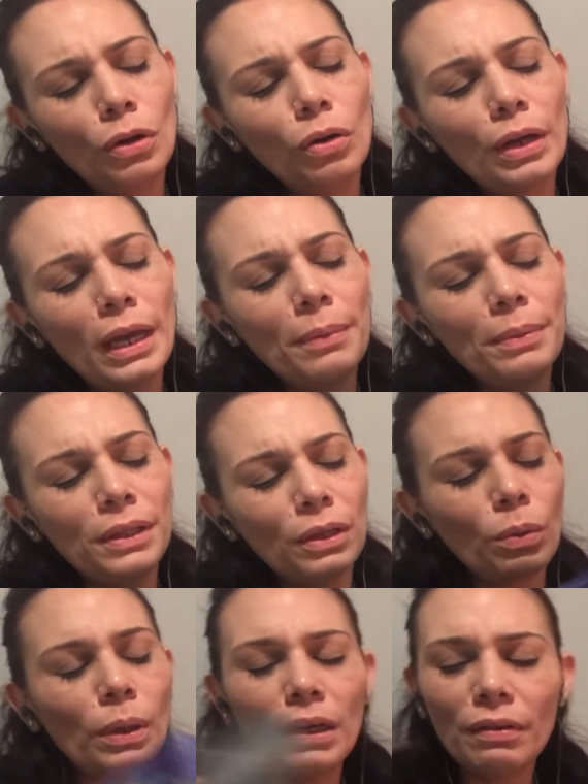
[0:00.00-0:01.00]
okay? But the
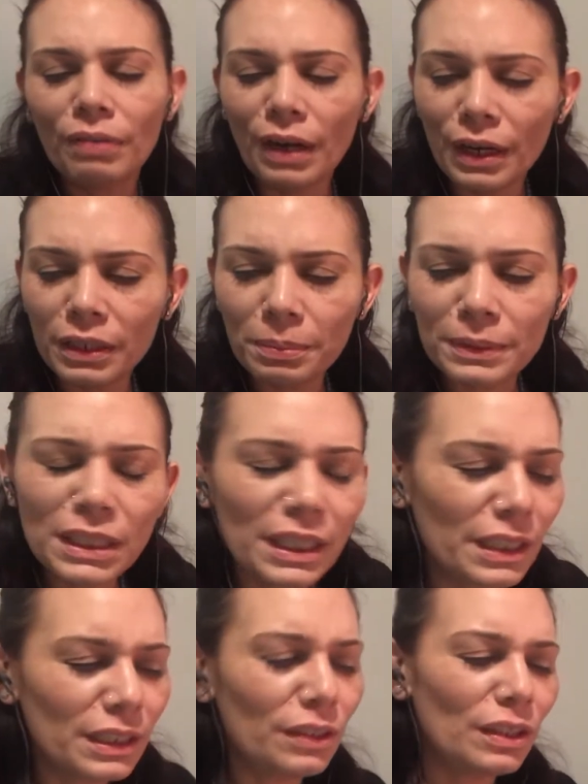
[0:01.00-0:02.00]
Queen of Fire
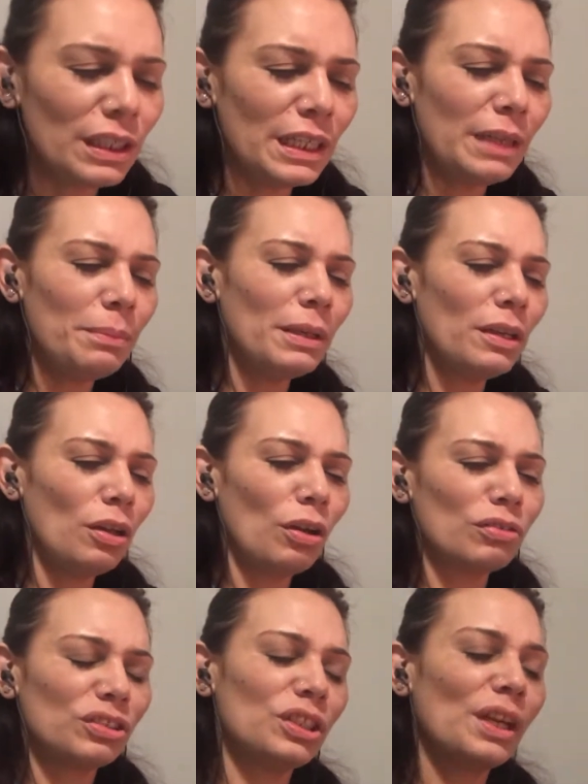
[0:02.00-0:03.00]
particularly
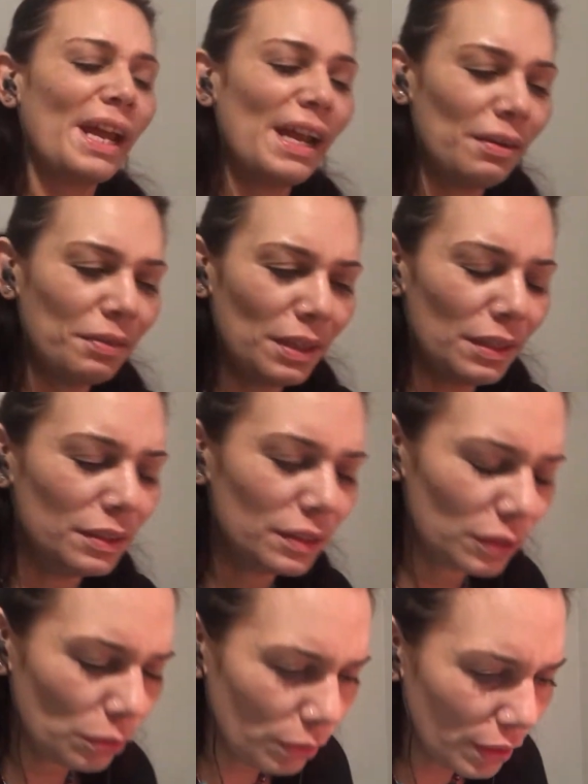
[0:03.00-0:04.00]
belongs to Aries,
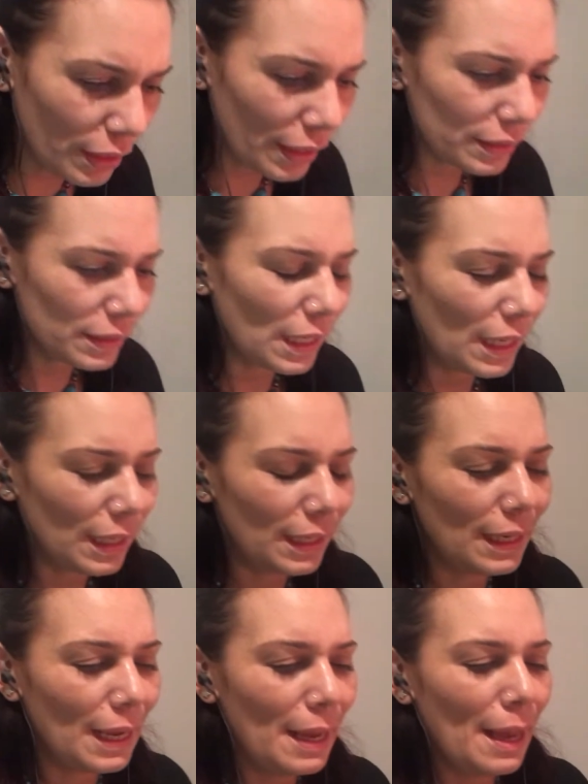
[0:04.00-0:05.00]
zodiac
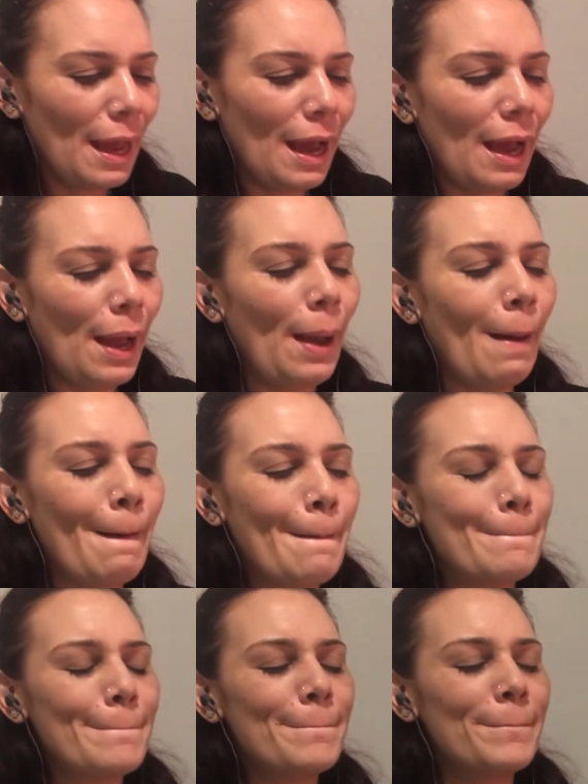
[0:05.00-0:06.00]
sign.
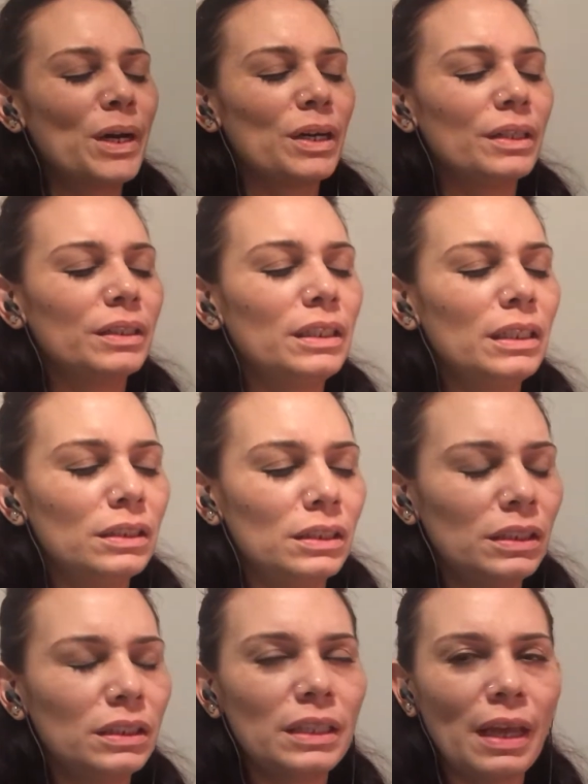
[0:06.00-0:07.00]
But this
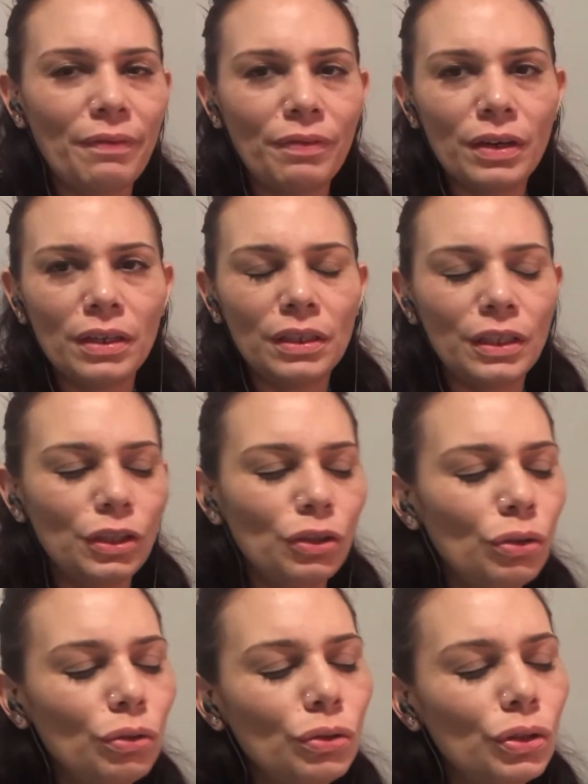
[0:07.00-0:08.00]
is definitely
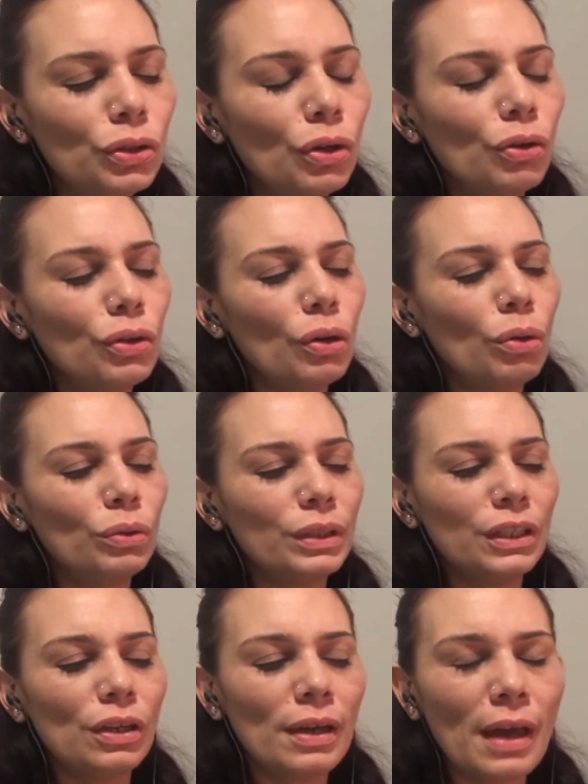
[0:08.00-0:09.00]
you. You know, you're
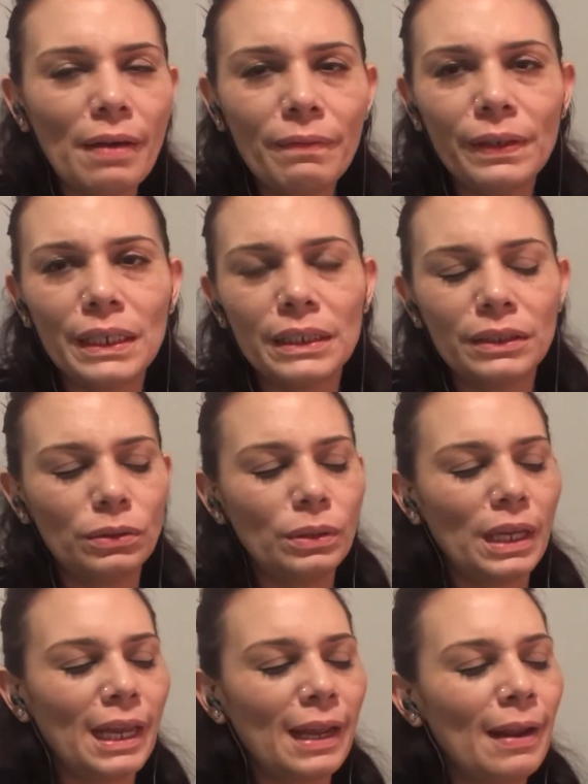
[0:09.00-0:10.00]
holding your confidence,
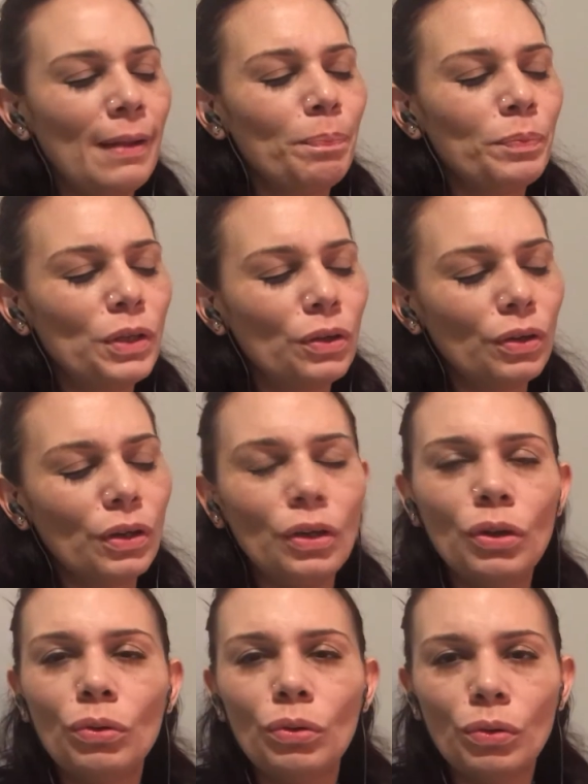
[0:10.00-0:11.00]
okay?
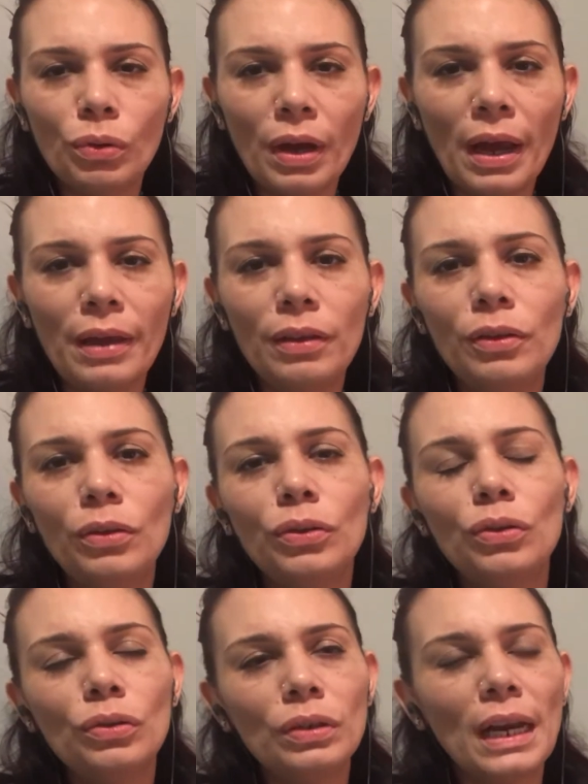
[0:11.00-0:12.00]
You
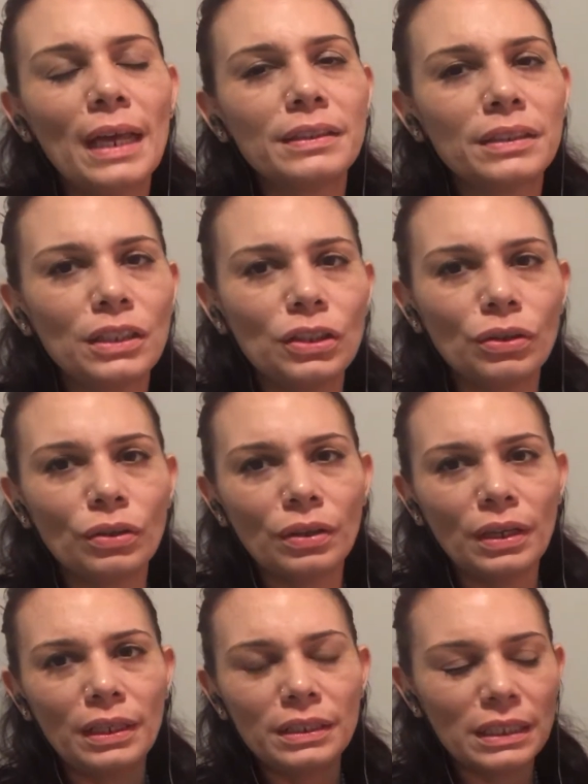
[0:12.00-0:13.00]
utilizing
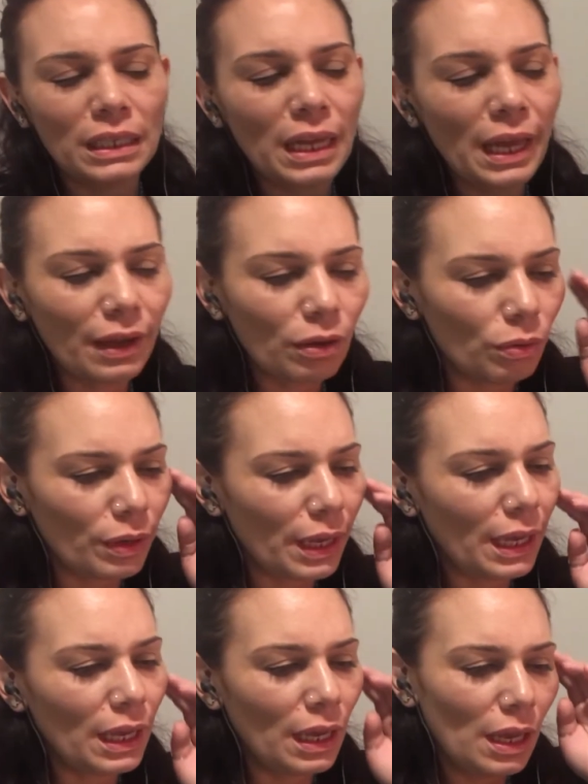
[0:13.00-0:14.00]
your intellect,
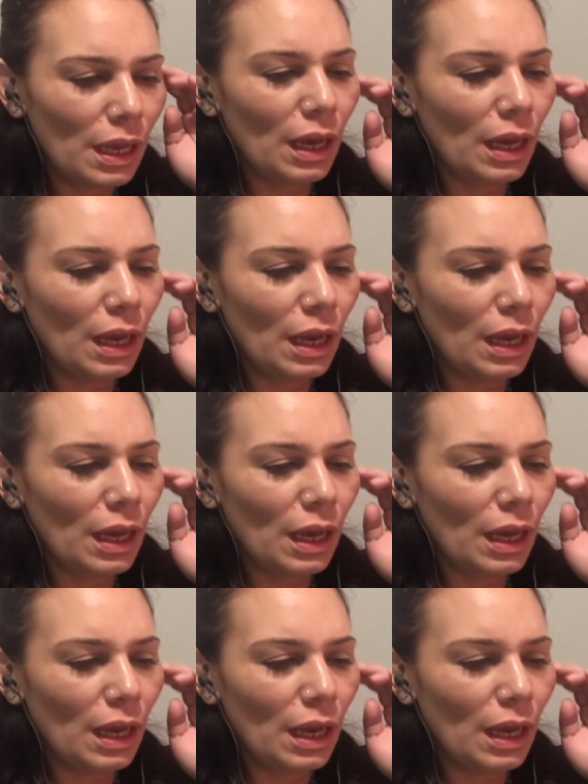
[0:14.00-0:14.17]
okay?